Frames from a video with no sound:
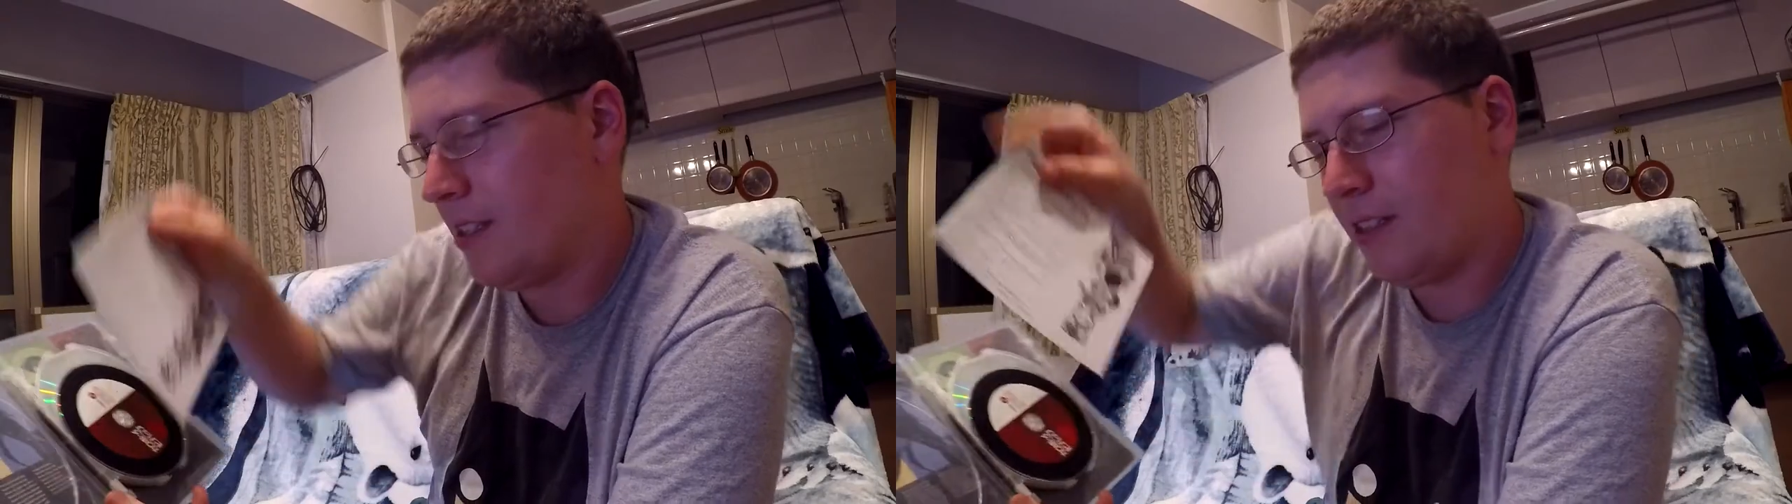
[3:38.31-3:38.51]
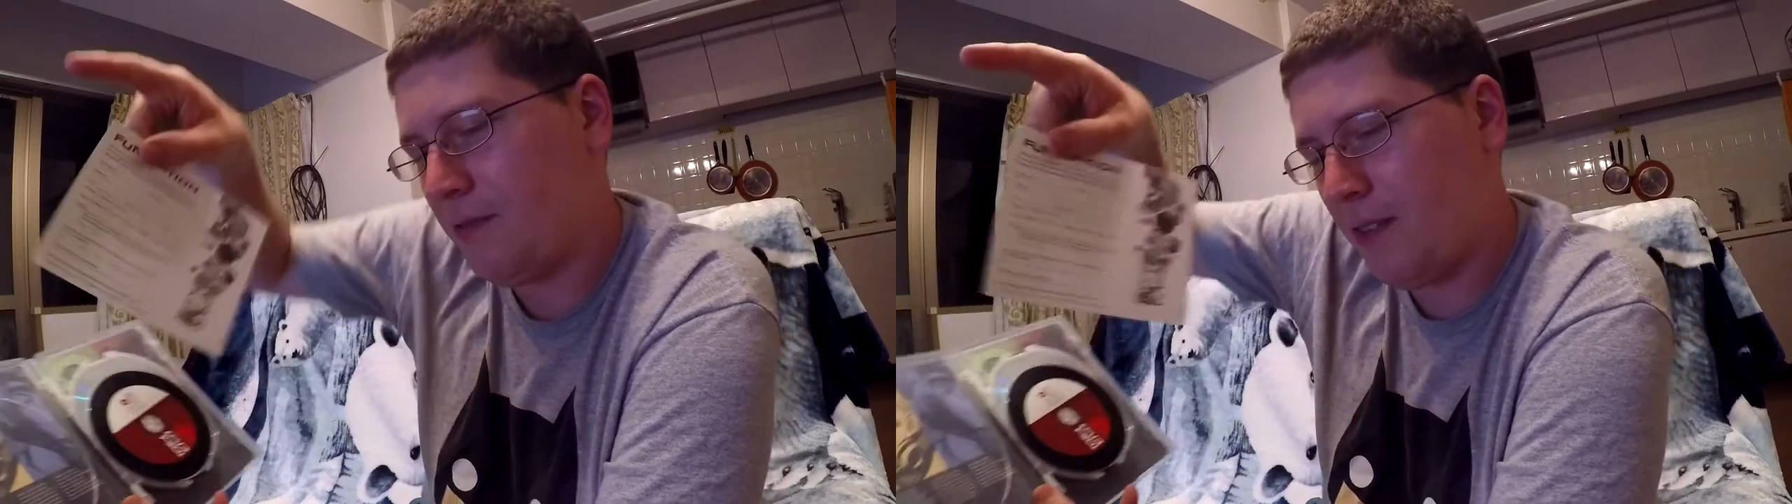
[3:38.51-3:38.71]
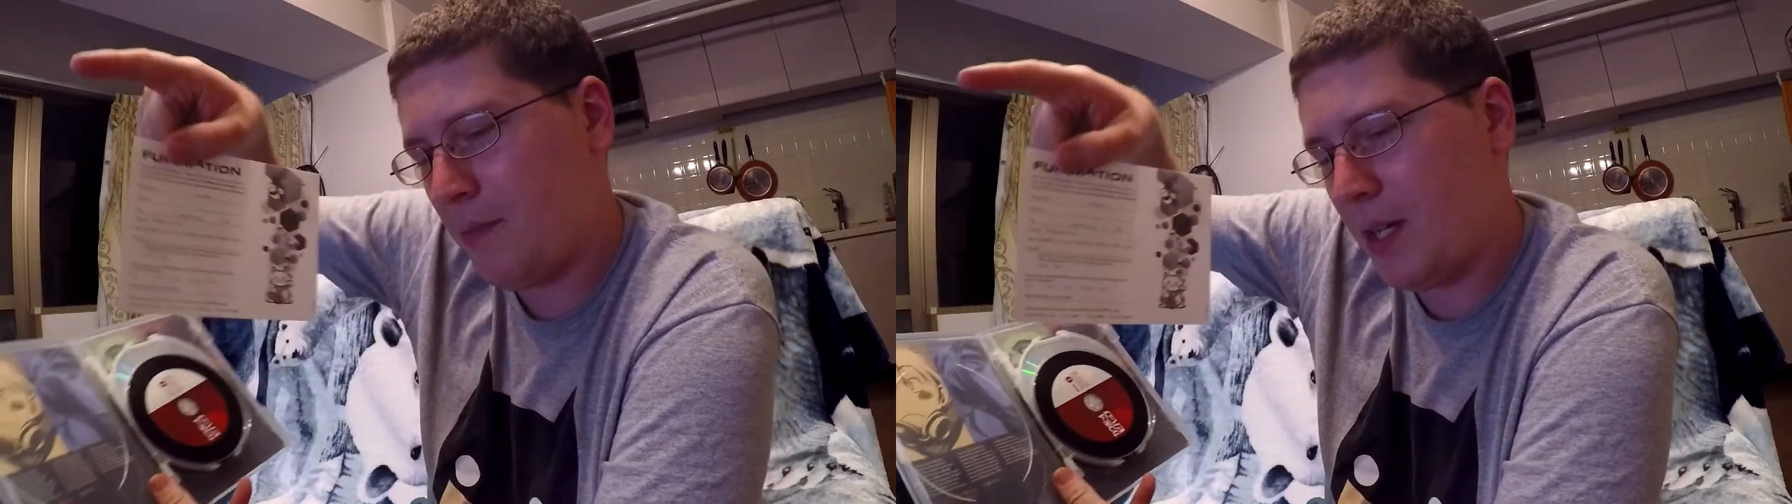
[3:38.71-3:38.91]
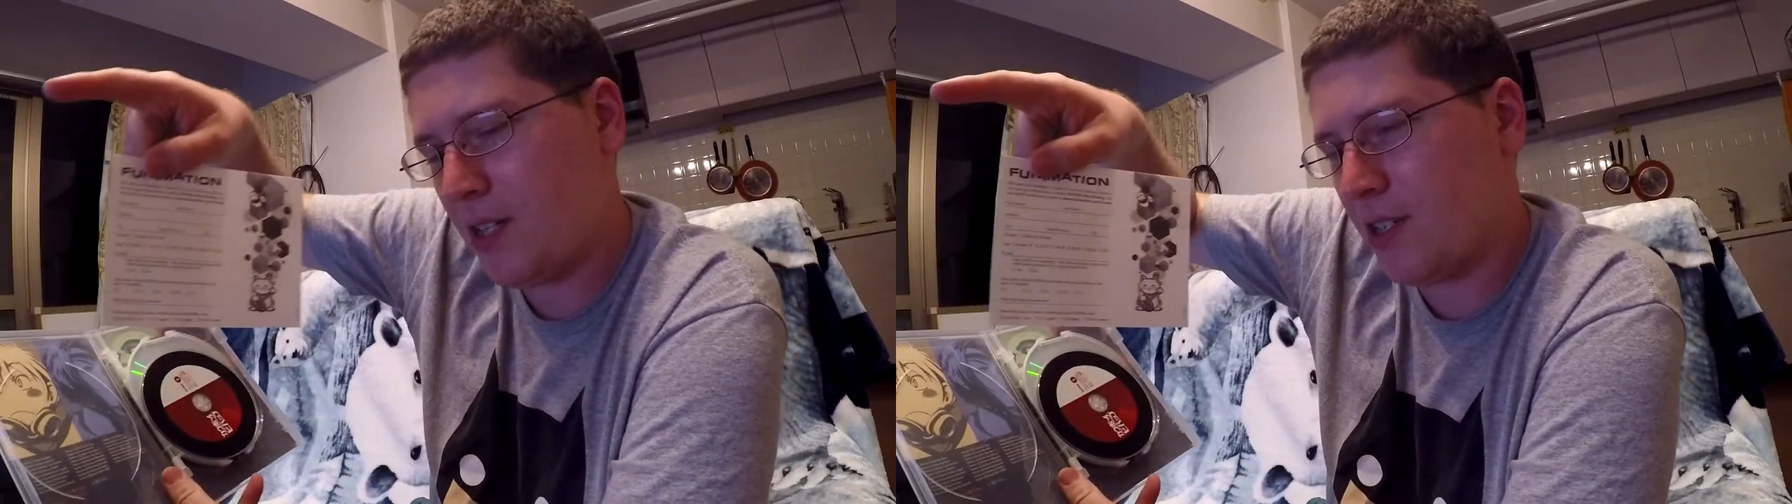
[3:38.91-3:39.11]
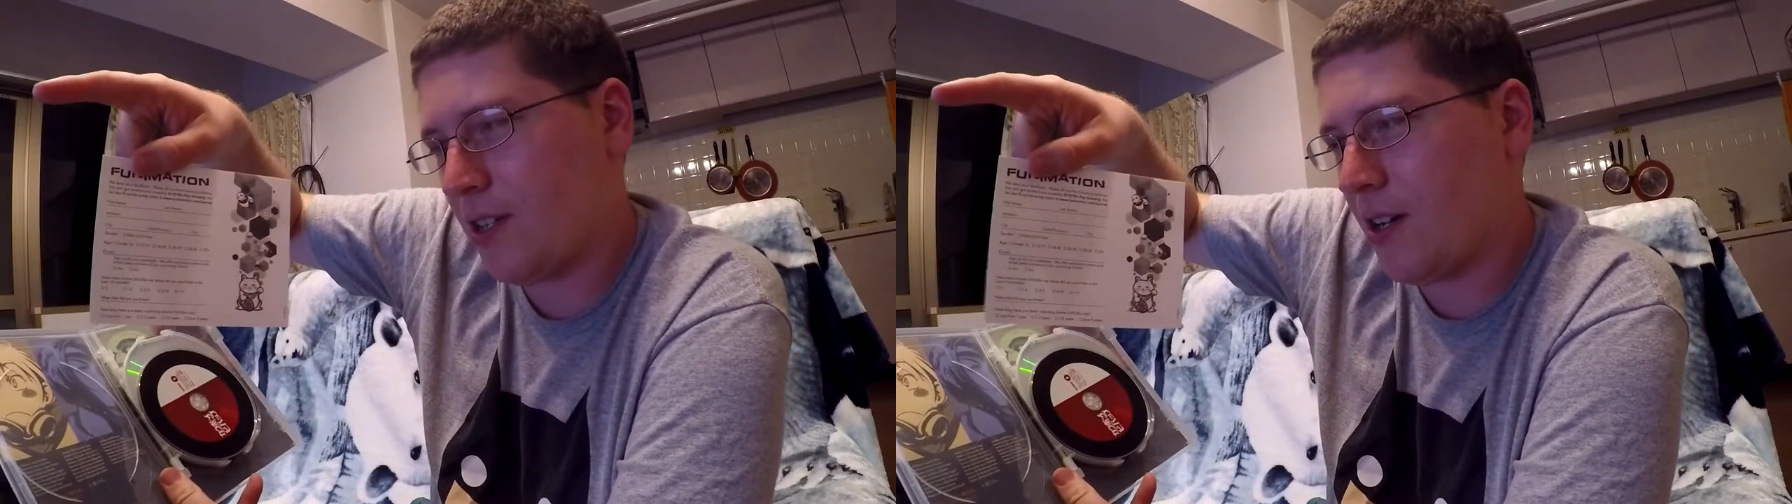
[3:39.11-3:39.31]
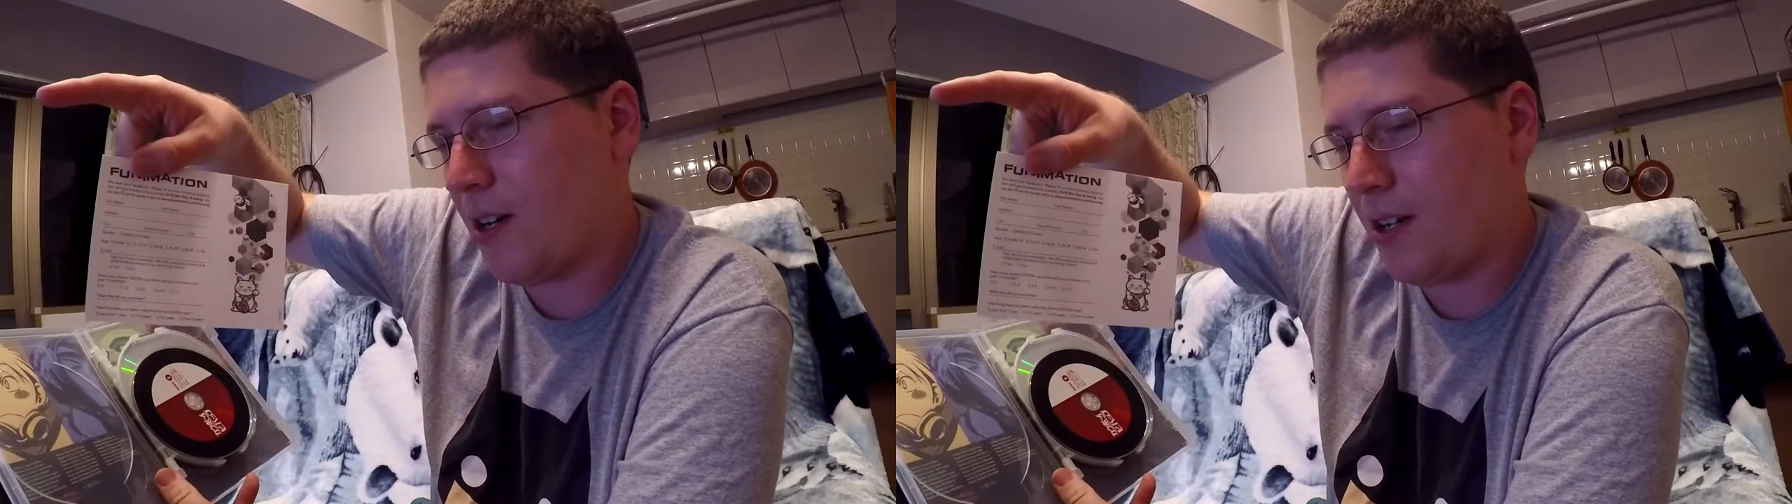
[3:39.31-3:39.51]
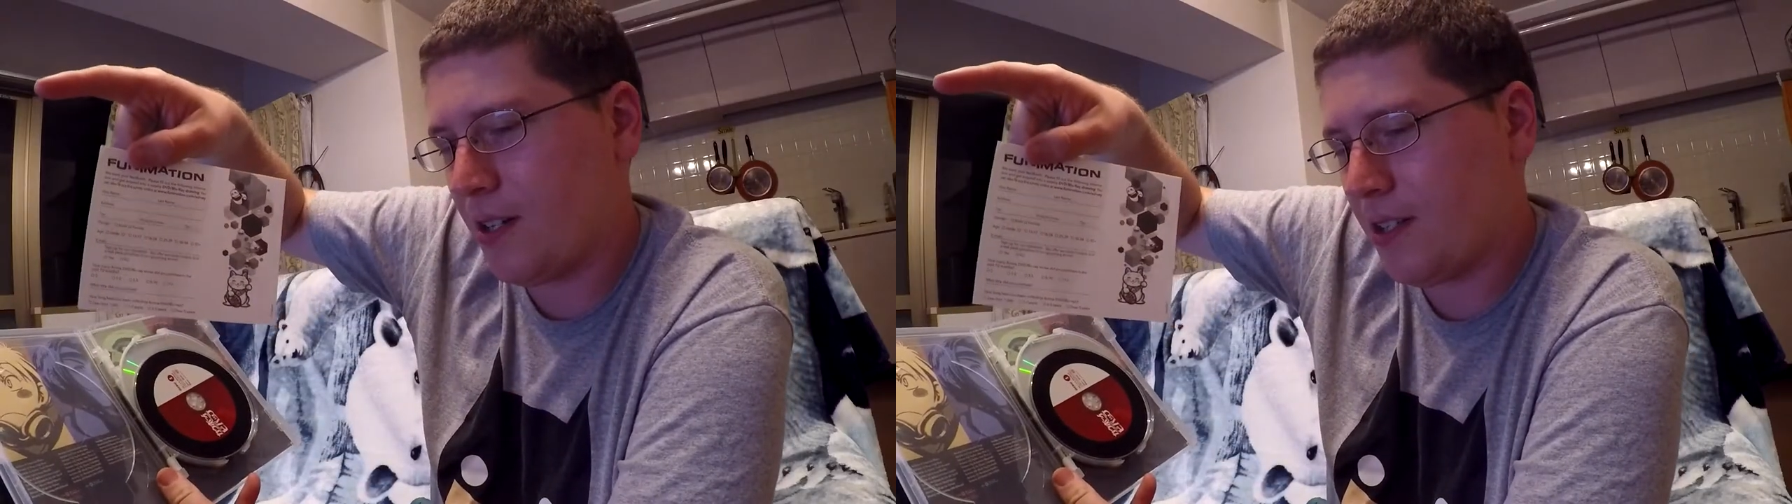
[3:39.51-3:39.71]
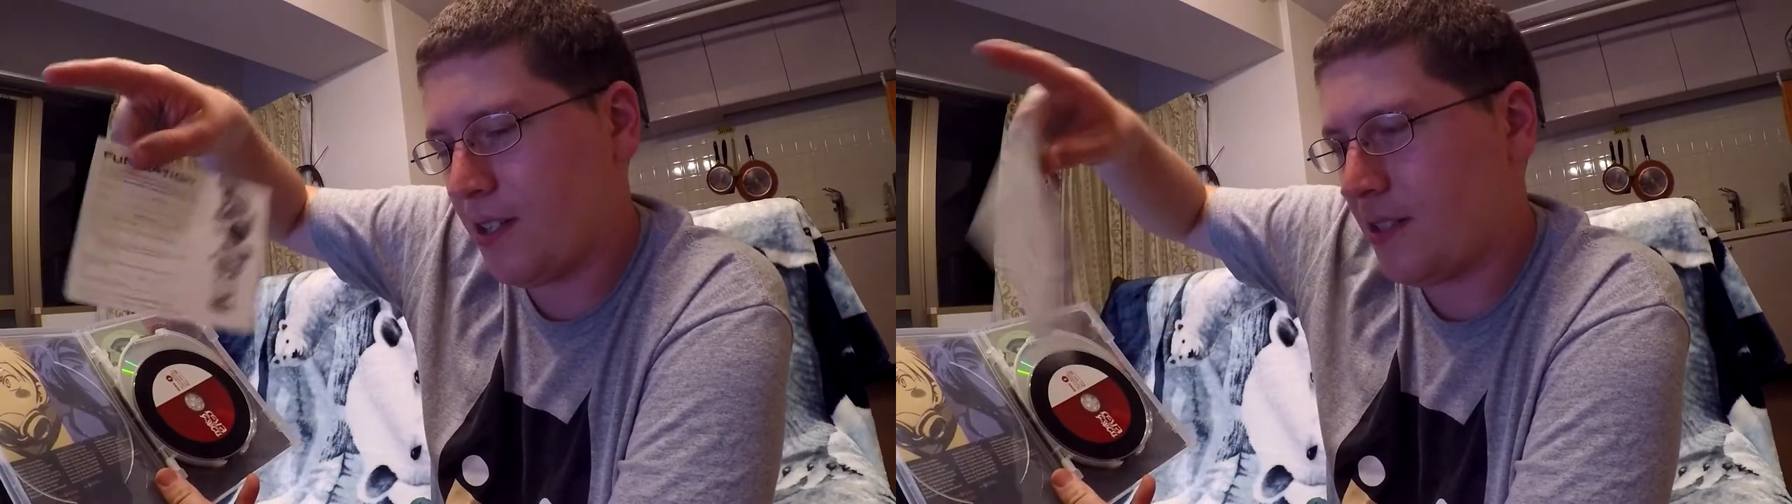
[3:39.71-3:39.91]
The little Funimation
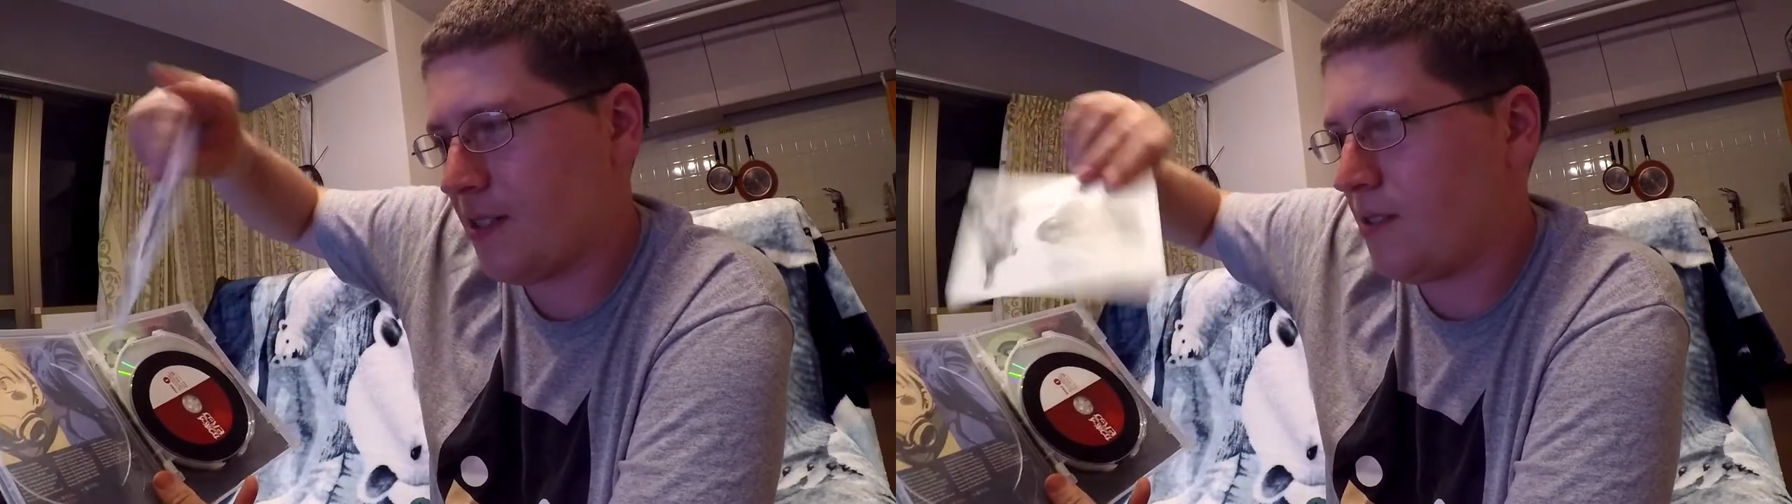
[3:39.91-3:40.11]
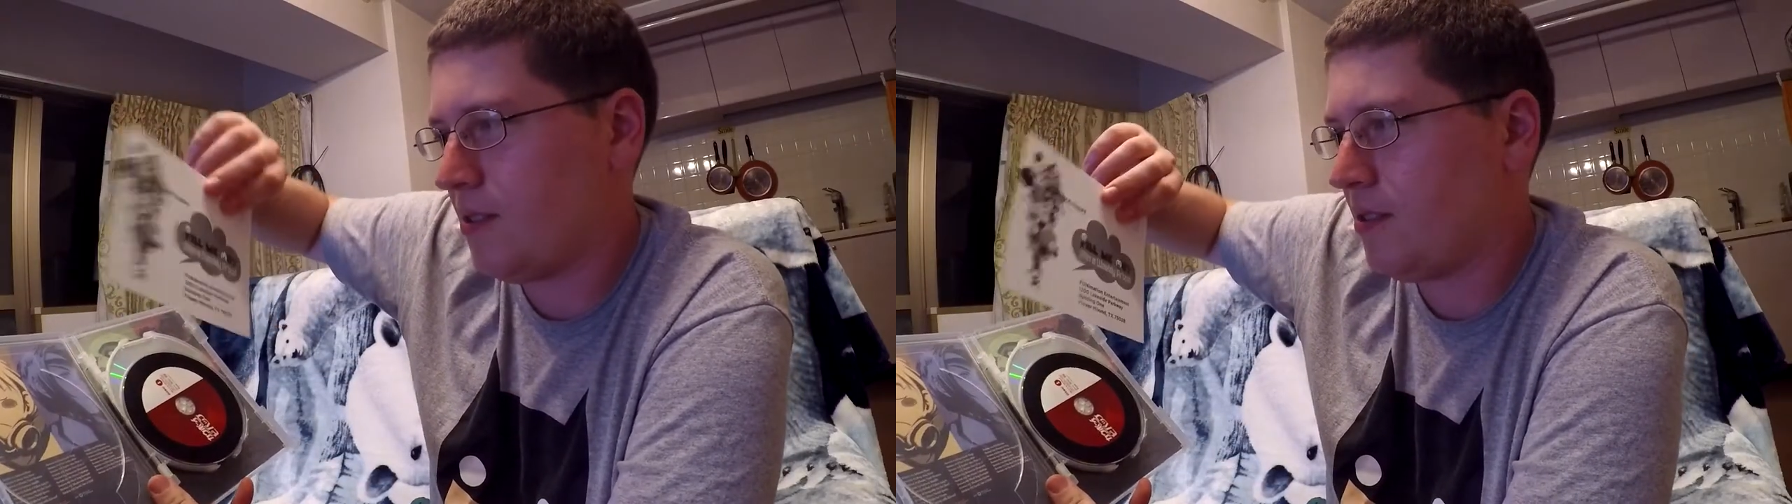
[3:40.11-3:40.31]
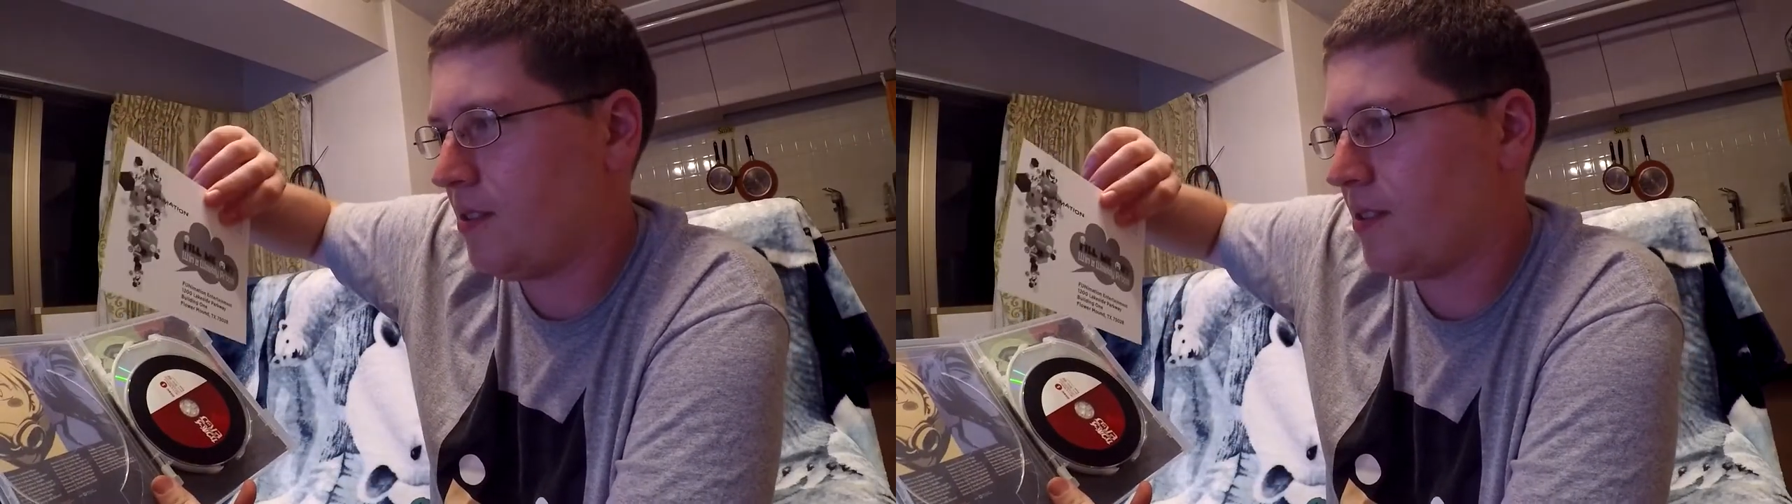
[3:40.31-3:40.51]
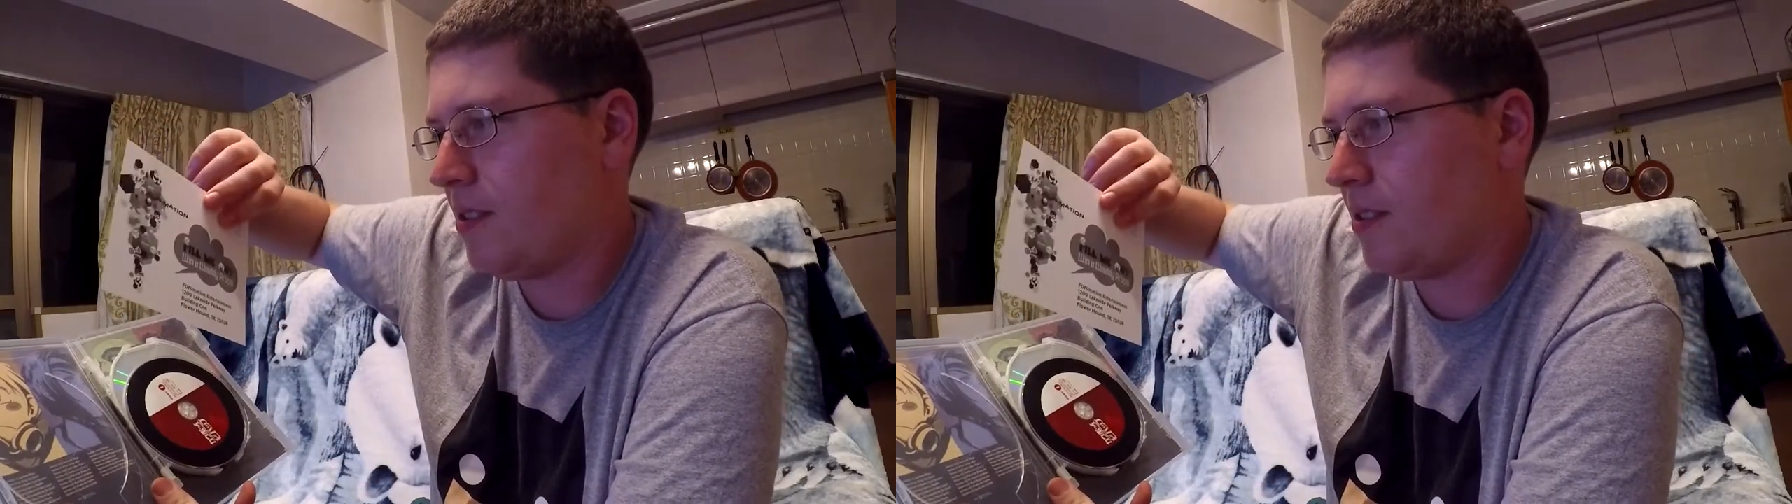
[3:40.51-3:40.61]
card. That's cool.